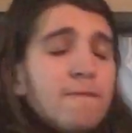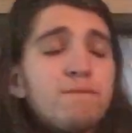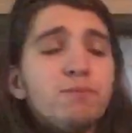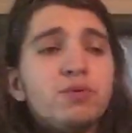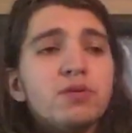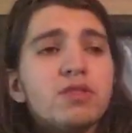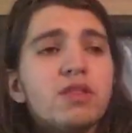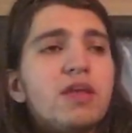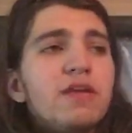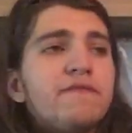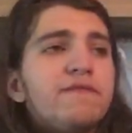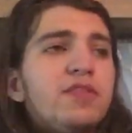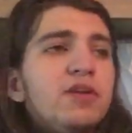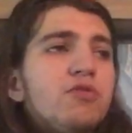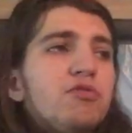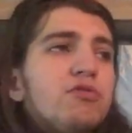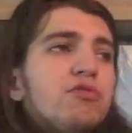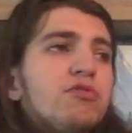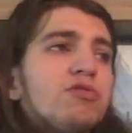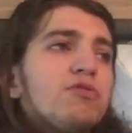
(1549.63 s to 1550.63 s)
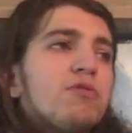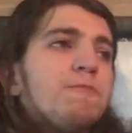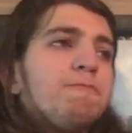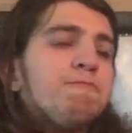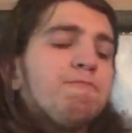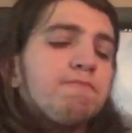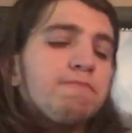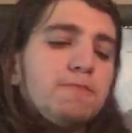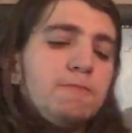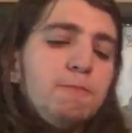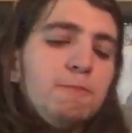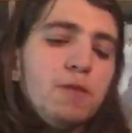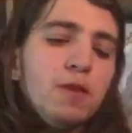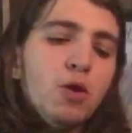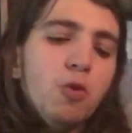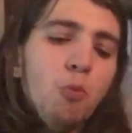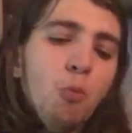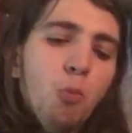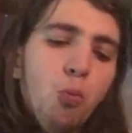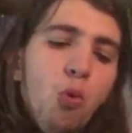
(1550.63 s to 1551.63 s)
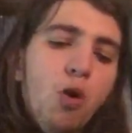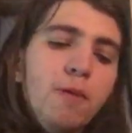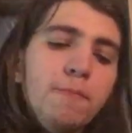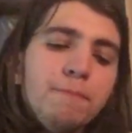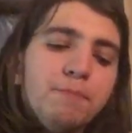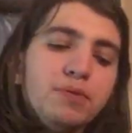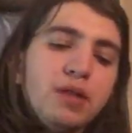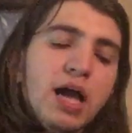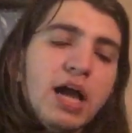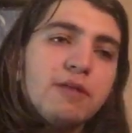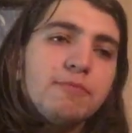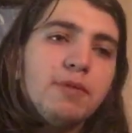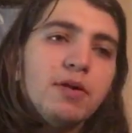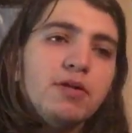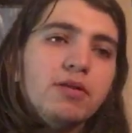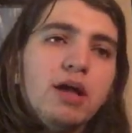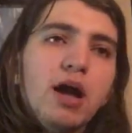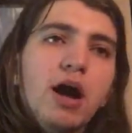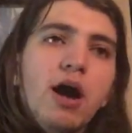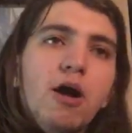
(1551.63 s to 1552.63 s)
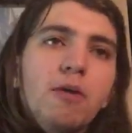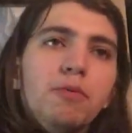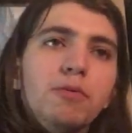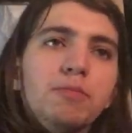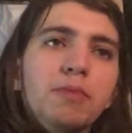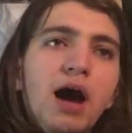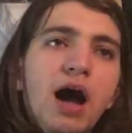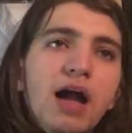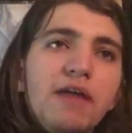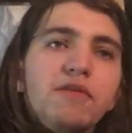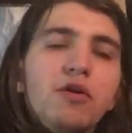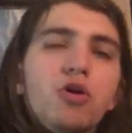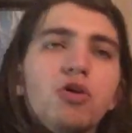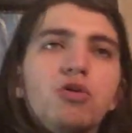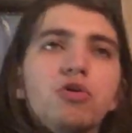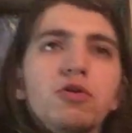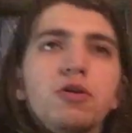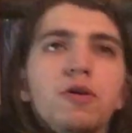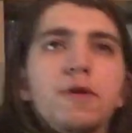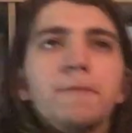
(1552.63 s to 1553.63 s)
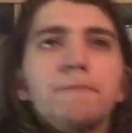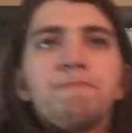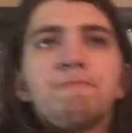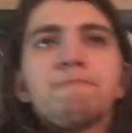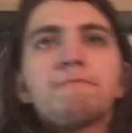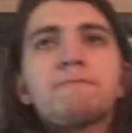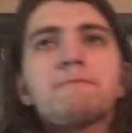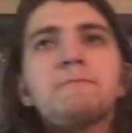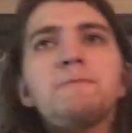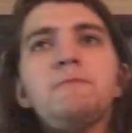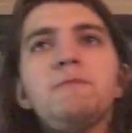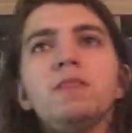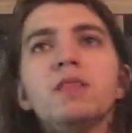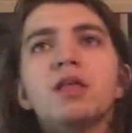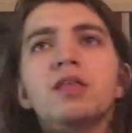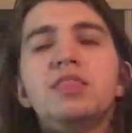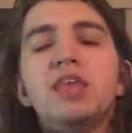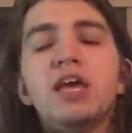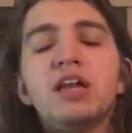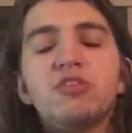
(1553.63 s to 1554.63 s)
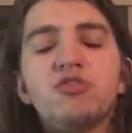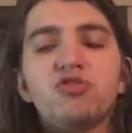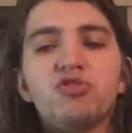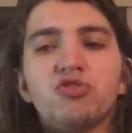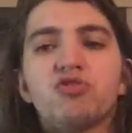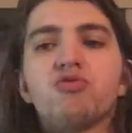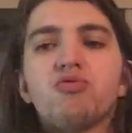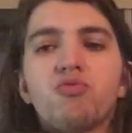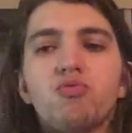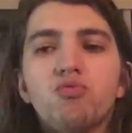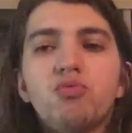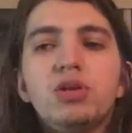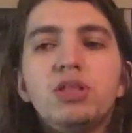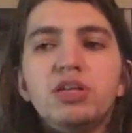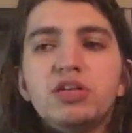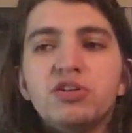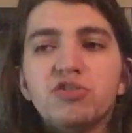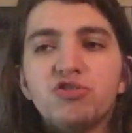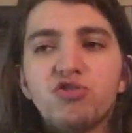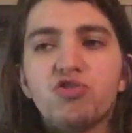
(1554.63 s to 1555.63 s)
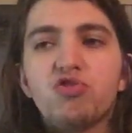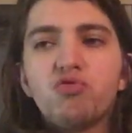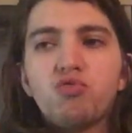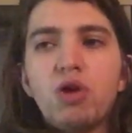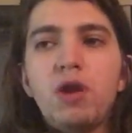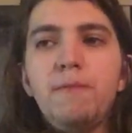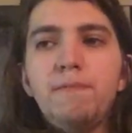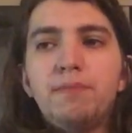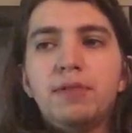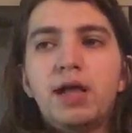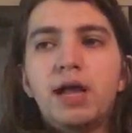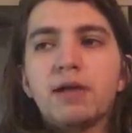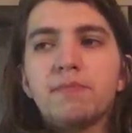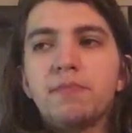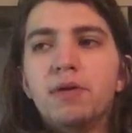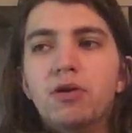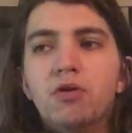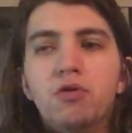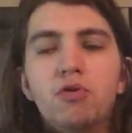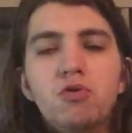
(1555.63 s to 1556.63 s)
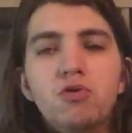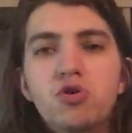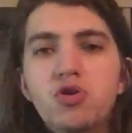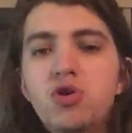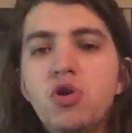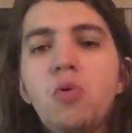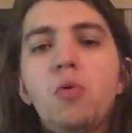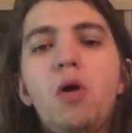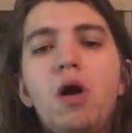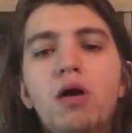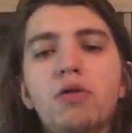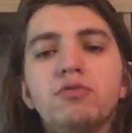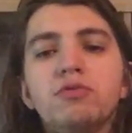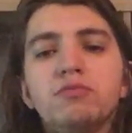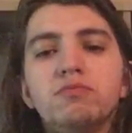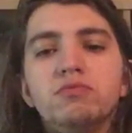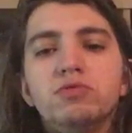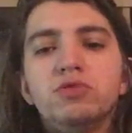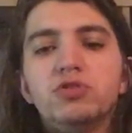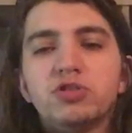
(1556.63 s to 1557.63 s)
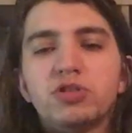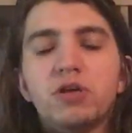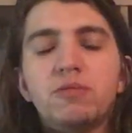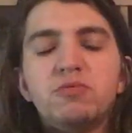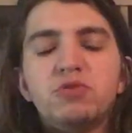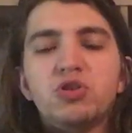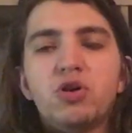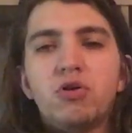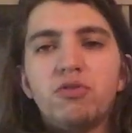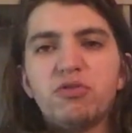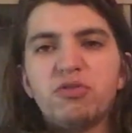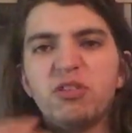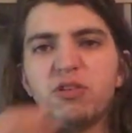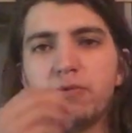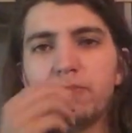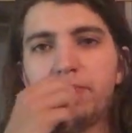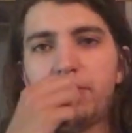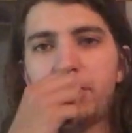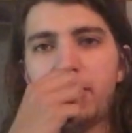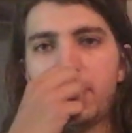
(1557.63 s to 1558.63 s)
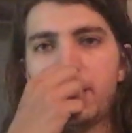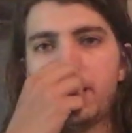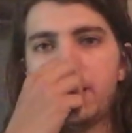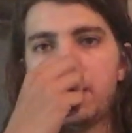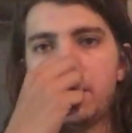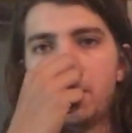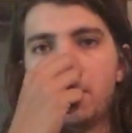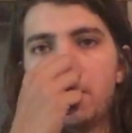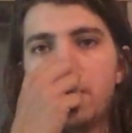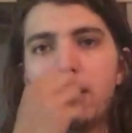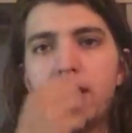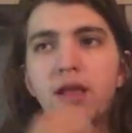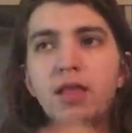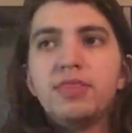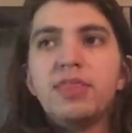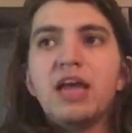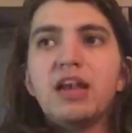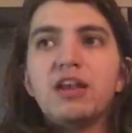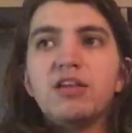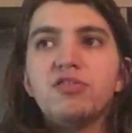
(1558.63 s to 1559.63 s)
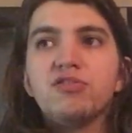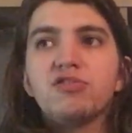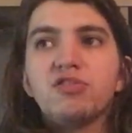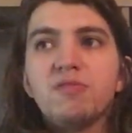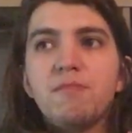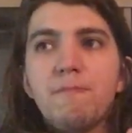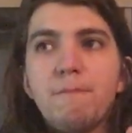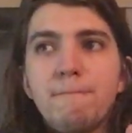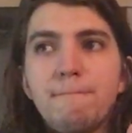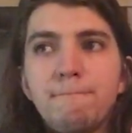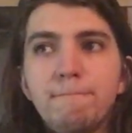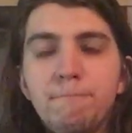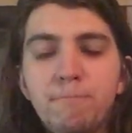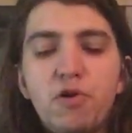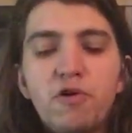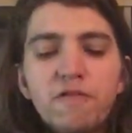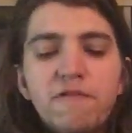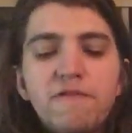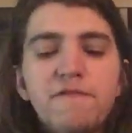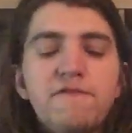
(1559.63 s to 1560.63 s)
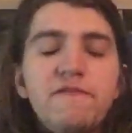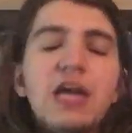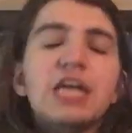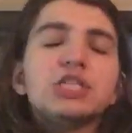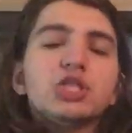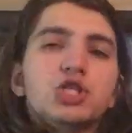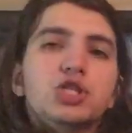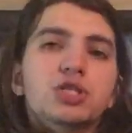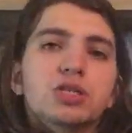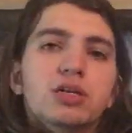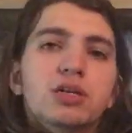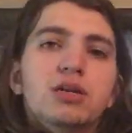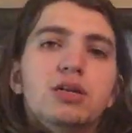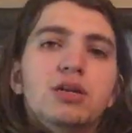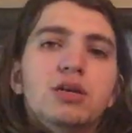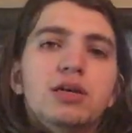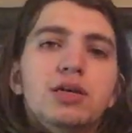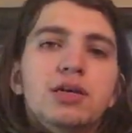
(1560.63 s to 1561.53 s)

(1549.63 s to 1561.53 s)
But if there is one black metal album I've heard that is just really just straight black metal. No other subgenres into play in here. That is perfection.